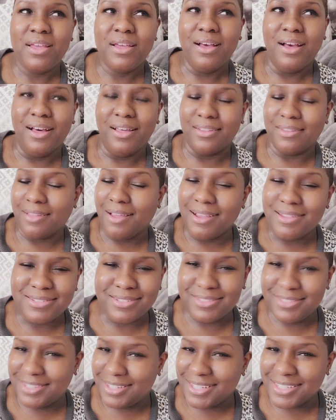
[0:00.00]
Alonzo
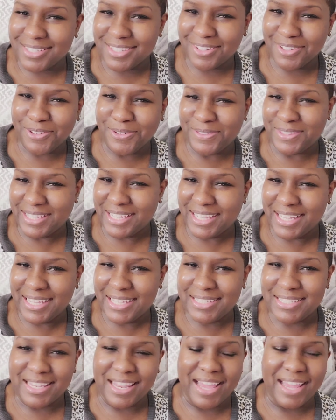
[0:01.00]
does little
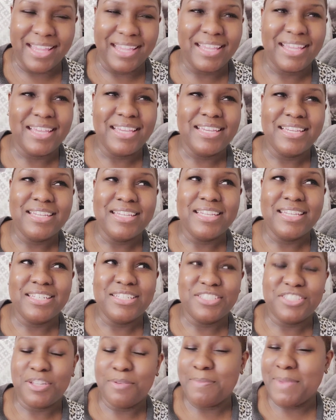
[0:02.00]
things like
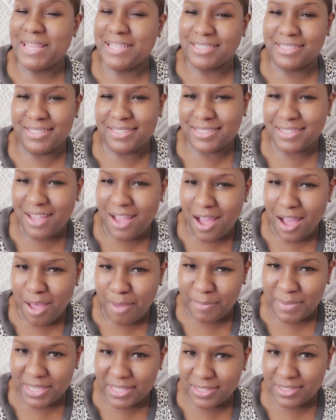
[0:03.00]
she makes this
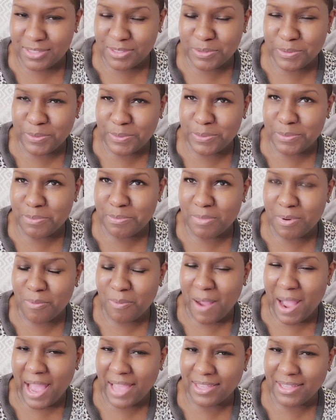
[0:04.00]
comment to
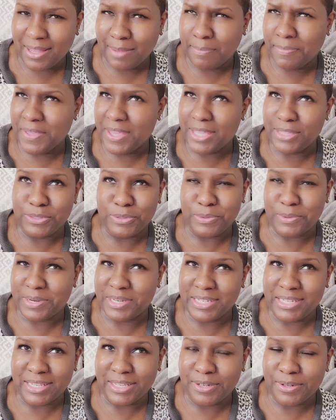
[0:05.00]
Mariah, I think during
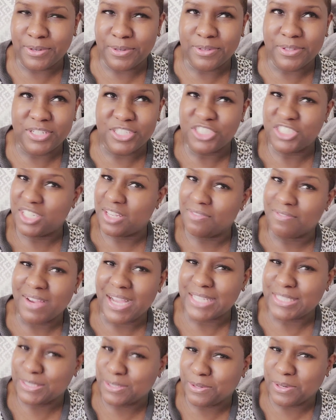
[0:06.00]
dinner, because she
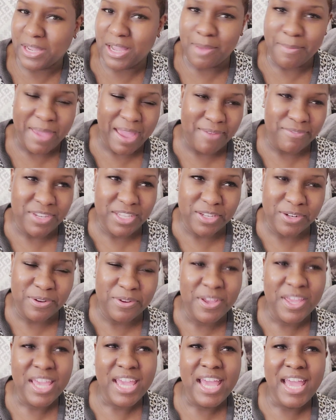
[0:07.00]
invites her to come have dinner.
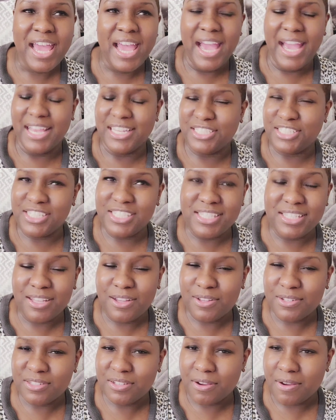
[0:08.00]
And she
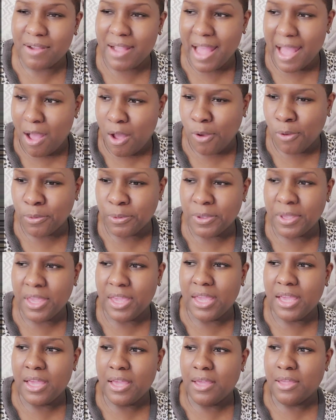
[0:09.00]
tells her how
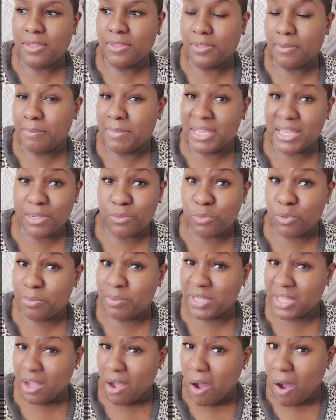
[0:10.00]
the men will be
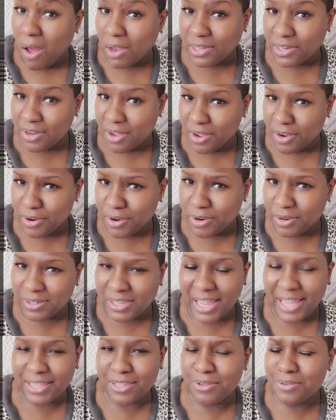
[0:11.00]
calling on her.
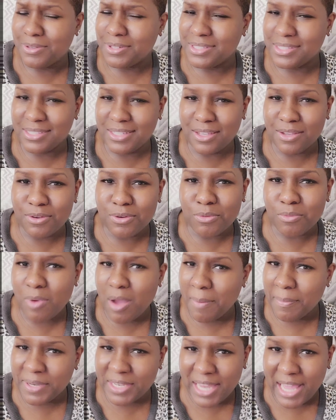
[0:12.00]
Like, you're a single
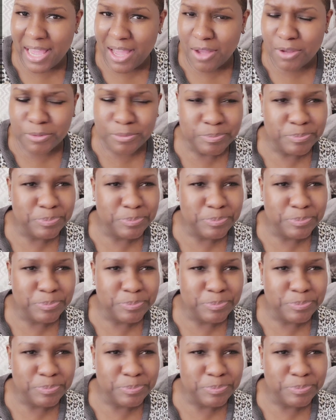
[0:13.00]
woman now.